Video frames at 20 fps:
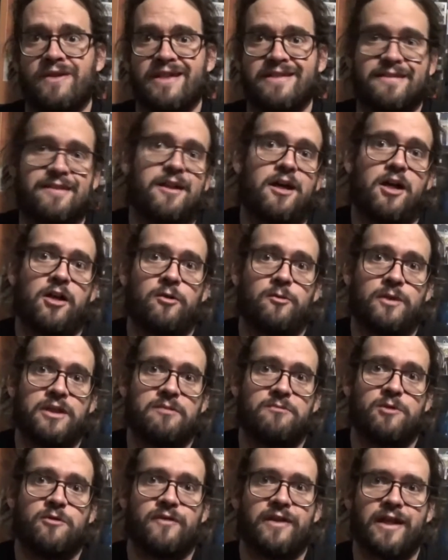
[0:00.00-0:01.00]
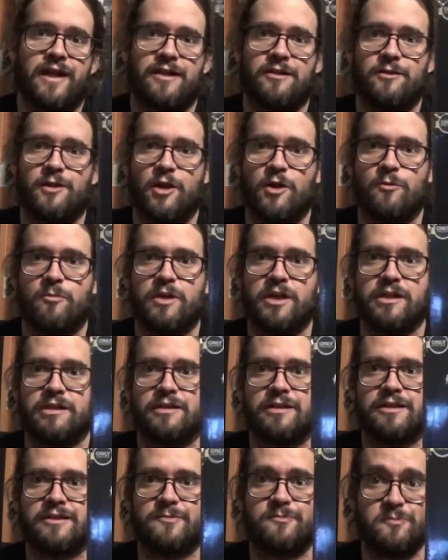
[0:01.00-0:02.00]
Is it a Halloween movie? I don't know, but
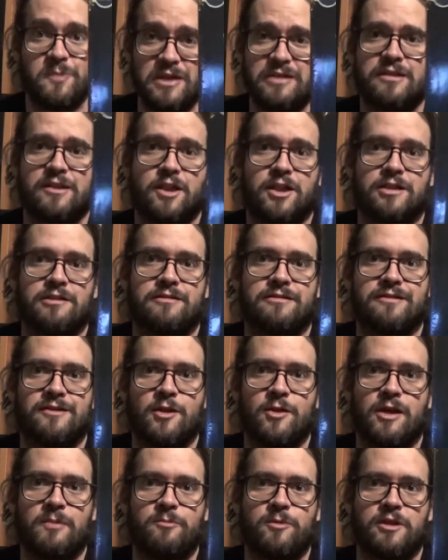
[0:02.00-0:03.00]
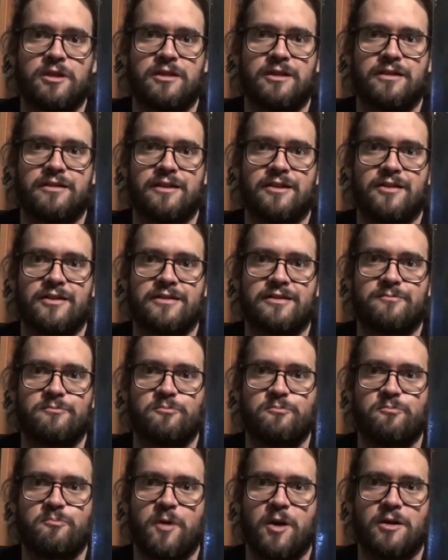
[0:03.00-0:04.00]
it's good, so I put it in there as
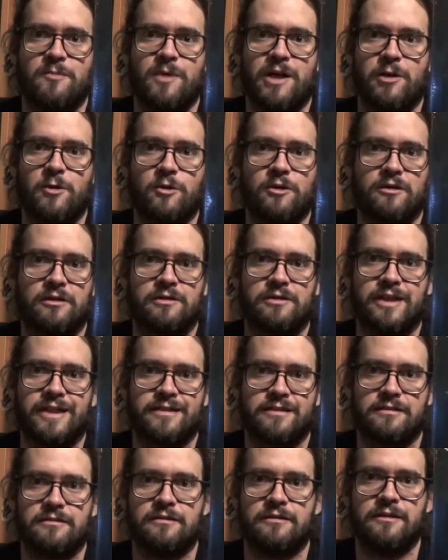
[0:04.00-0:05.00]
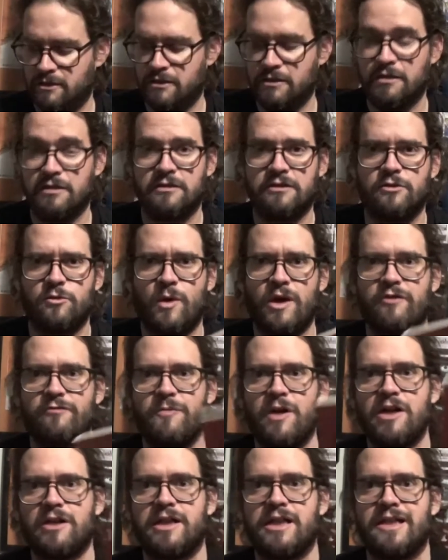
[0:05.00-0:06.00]
part of my horror collection. 12
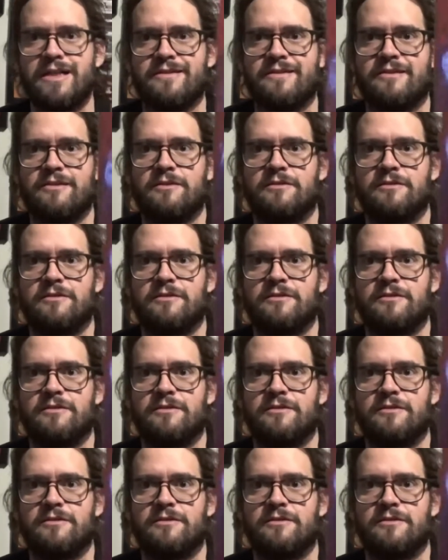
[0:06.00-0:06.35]
Monkeys,